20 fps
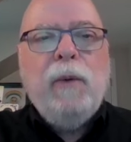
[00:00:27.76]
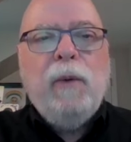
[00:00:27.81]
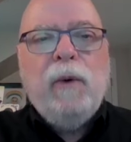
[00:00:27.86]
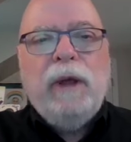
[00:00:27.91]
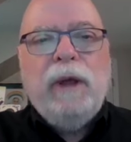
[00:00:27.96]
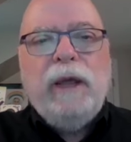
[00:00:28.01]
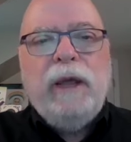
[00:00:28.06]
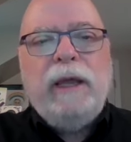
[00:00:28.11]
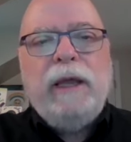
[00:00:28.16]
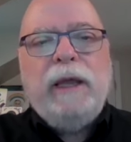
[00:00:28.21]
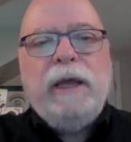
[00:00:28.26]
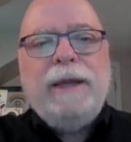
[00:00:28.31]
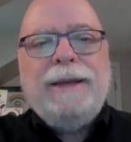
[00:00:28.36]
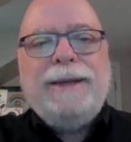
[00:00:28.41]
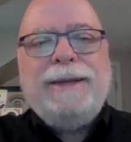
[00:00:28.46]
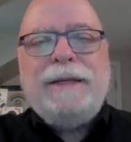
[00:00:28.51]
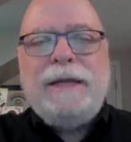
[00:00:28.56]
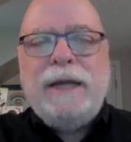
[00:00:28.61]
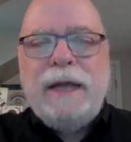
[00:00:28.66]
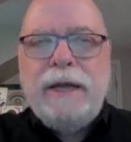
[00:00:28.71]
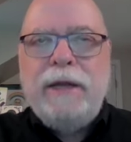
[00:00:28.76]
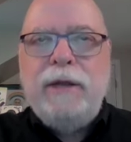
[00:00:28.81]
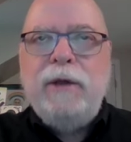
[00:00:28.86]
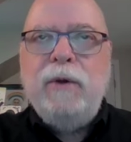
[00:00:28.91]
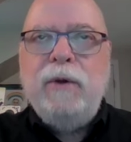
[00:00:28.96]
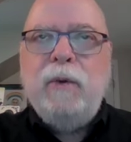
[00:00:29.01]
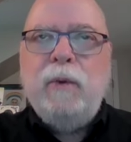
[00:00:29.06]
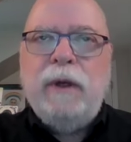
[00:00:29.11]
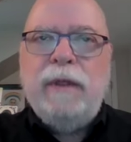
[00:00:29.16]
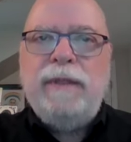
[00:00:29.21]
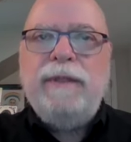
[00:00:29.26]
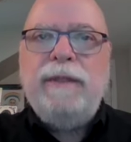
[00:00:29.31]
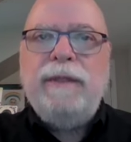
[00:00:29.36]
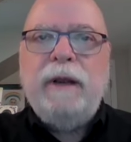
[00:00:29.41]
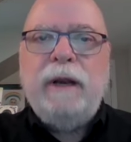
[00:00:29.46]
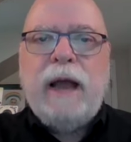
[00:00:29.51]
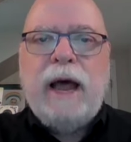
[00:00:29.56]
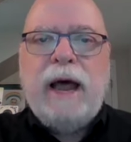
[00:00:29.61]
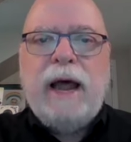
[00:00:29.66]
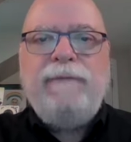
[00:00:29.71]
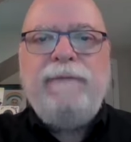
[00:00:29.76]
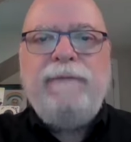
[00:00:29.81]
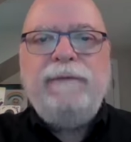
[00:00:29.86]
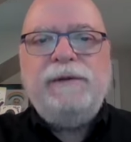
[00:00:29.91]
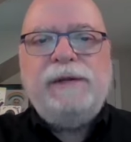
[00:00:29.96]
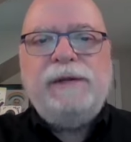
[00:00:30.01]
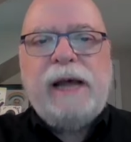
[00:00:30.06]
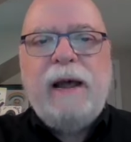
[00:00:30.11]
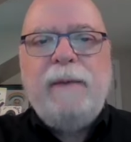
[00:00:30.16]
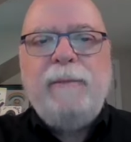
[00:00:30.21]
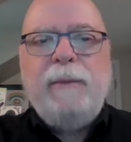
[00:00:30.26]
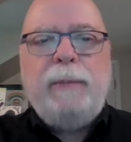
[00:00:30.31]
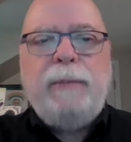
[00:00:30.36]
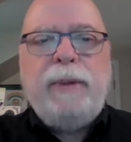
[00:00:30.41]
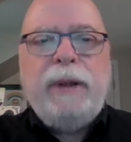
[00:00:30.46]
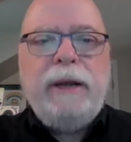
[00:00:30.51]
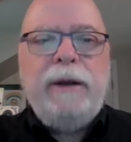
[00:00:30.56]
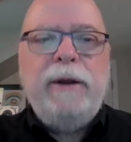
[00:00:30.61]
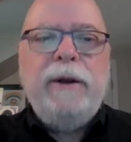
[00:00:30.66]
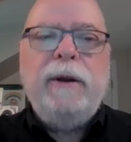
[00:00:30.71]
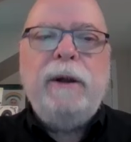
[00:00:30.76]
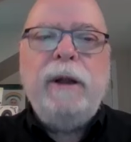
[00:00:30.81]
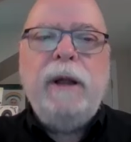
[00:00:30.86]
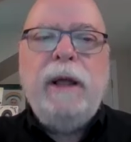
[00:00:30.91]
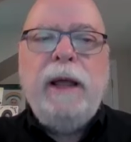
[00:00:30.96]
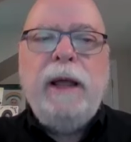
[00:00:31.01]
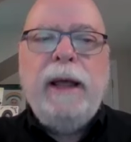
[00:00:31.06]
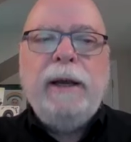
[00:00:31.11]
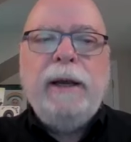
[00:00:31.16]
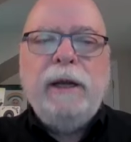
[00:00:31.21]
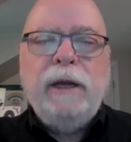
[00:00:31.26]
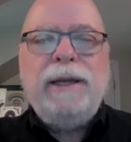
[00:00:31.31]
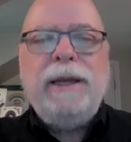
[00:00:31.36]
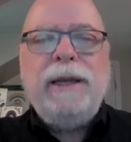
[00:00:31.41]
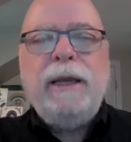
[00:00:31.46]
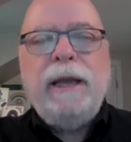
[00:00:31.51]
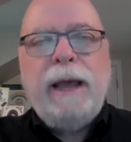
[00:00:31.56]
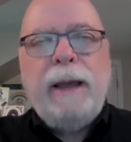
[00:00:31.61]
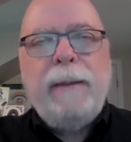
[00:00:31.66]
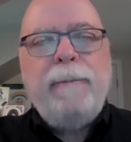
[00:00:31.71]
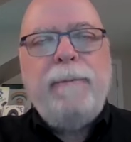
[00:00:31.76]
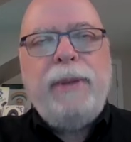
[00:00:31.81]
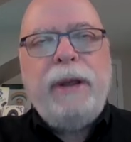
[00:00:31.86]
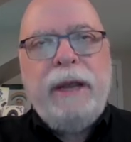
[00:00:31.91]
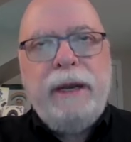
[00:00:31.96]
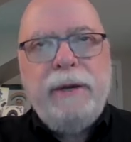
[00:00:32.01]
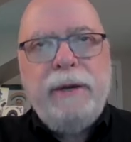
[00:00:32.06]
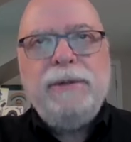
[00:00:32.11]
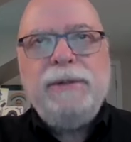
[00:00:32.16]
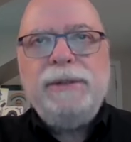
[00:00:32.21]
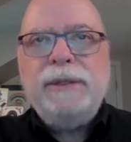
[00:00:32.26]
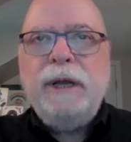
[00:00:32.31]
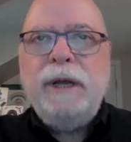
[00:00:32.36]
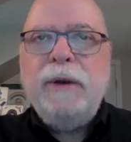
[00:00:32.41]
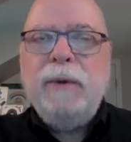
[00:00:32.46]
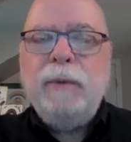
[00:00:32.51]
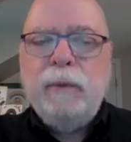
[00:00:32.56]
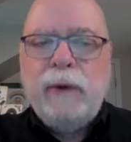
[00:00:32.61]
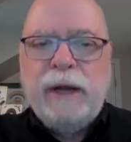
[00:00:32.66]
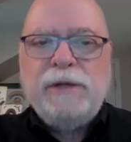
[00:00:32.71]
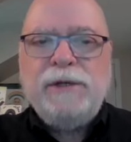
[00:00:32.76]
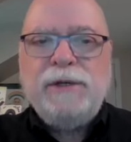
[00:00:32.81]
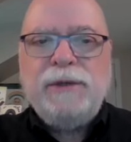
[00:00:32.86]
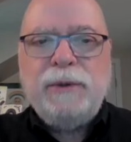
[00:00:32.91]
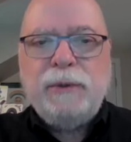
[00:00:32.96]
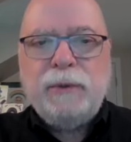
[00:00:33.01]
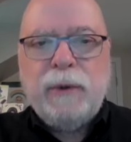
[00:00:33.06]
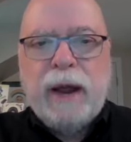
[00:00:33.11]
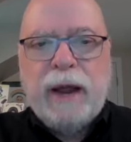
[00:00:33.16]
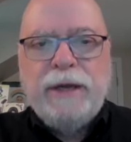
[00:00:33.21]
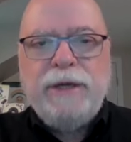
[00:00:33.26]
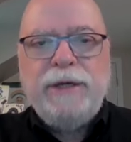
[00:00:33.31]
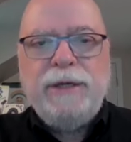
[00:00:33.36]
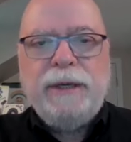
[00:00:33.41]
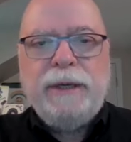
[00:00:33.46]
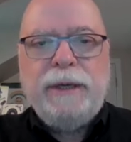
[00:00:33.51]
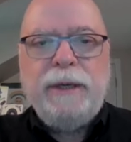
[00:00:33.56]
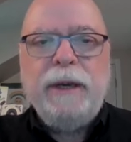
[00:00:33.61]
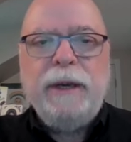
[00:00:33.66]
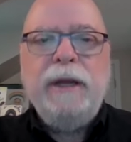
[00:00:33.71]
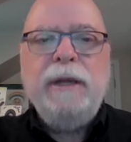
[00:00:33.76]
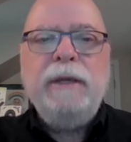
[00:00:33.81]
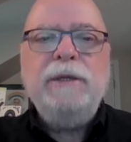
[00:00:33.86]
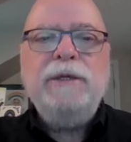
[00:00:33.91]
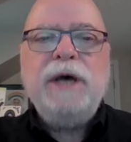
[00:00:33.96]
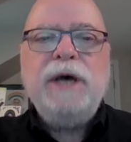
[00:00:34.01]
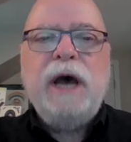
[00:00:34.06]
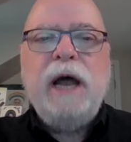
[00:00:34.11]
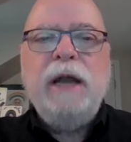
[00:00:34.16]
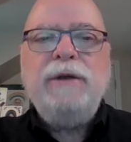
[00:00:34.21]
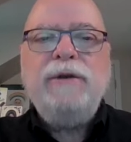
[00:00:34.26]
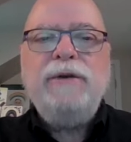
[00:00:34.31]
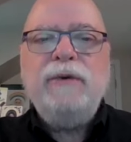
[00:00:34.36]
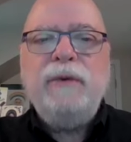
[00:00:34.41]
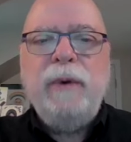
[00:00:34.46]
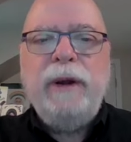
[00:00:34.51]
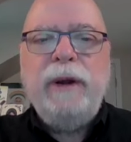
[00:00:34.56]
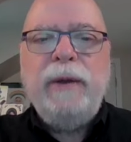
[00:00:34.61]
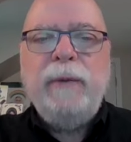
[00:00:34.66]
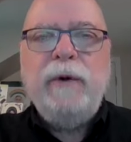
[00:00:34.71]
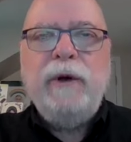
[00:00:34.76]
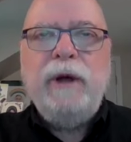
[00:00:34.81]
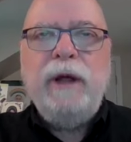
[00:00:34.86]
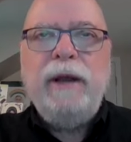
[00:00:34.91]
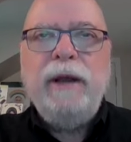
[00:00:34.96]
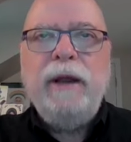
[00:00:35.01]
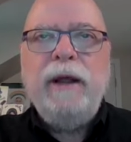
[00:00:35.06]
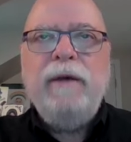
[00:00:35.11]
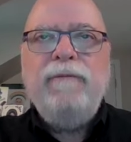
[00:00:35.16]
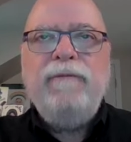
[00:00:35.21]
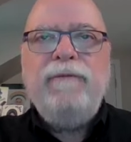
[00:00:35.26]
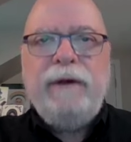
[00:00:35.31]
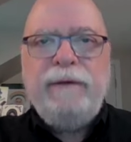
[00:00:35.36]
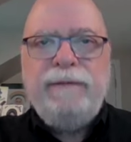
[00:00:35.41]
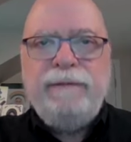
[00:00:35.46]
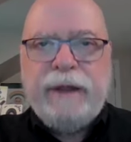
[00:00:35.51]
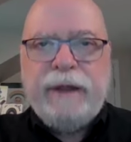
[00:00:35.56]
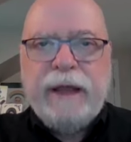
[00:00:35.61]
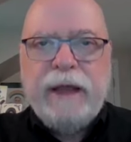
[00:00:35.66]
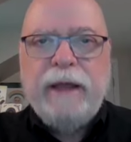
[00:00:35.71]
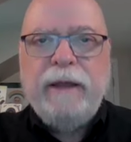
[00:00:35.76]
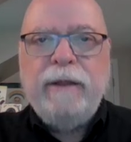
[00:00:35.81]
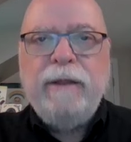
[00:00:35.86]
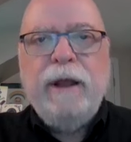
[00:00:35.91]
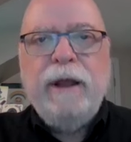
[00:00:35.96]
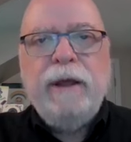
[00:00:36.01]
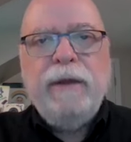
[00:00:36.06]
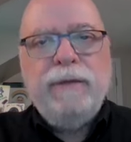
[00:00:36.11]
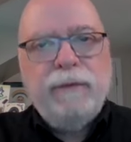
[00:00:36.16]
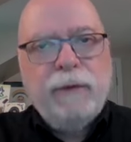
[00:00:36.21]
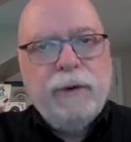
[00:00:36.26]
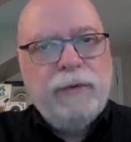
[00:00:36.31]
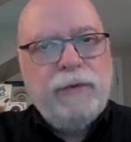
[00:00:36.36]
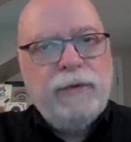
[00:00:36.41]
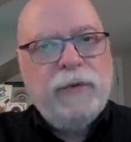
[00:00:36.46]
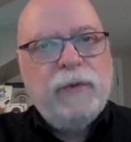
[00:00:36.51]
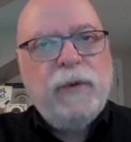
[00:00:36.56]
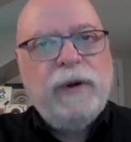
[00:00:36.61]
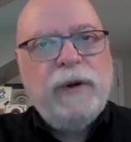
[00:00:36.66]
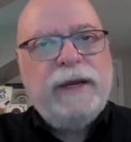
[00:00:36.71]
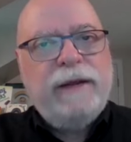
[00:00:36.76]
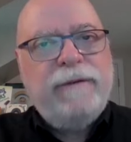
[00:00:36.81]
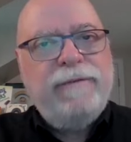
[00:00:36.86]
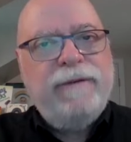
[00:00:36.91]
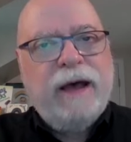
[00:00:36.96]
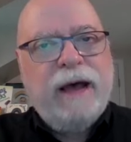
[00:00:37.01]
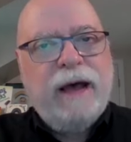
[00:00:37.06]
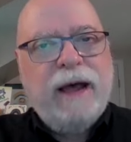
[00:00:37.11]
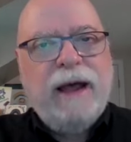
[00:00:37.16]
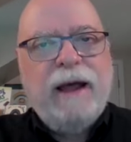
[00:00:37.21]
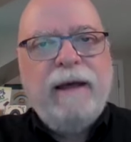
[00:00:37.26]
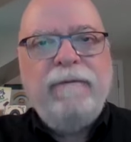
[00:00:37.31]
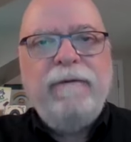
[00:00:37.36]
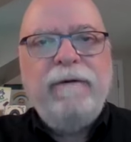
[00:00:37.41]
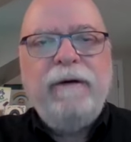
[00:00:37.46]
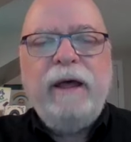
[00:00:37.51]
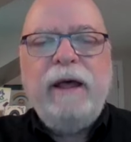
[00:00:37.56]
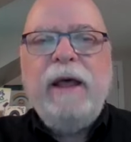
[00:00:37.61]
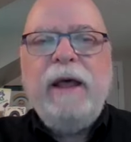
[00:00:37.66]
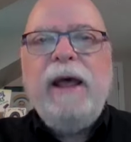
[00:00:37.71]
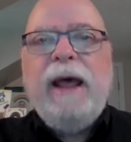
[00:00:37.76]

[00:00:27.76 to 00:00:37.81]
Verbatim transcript: We continue with the life of Simon Peter, looking at Peter's restoration. John 21 15 through 25.